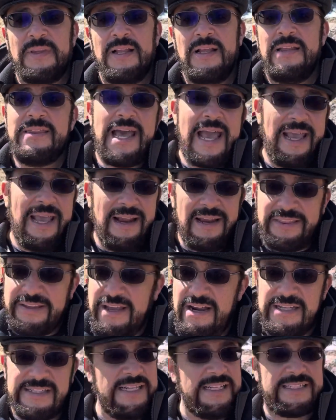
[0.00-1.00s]
The
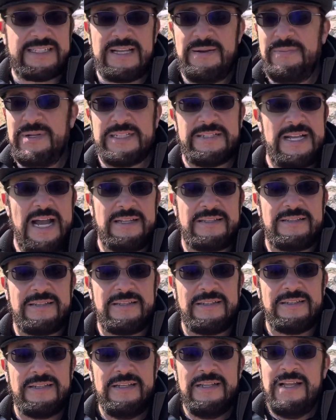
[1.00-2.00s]
healthcare system is not.
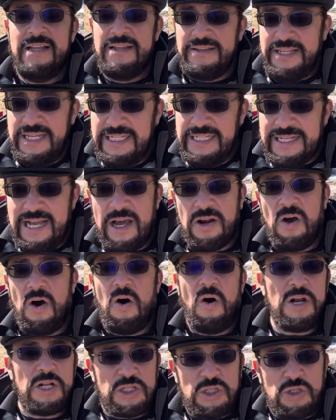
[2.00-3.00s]
These are
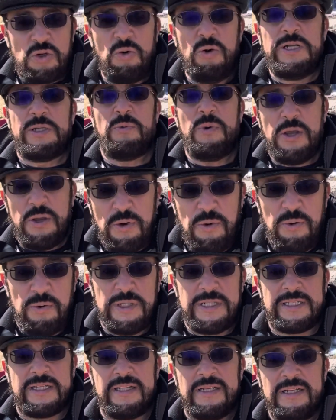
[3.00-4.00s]
all tools we
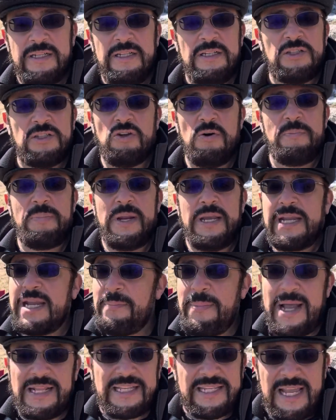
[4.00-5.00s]
use to bring
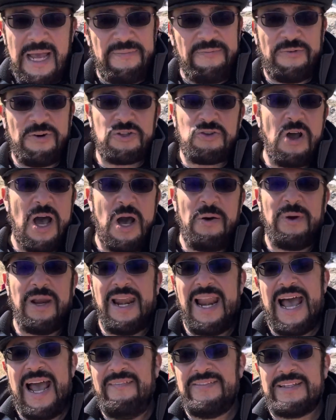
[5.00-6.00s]
about comfort to our
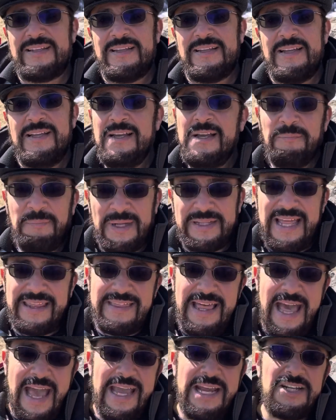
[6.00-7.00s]
lives. But at
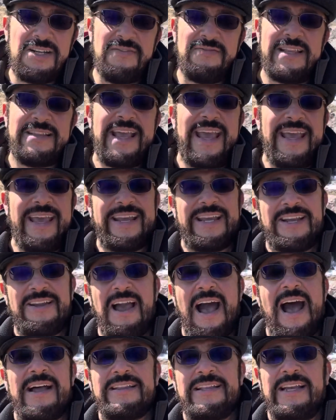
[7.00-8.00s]
the end of the day,
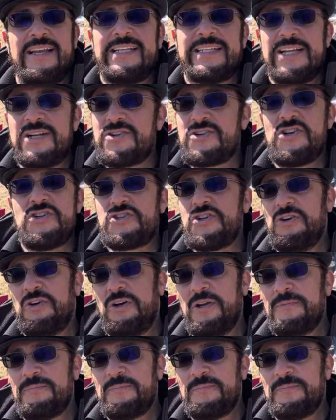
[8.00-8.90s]
God is in control.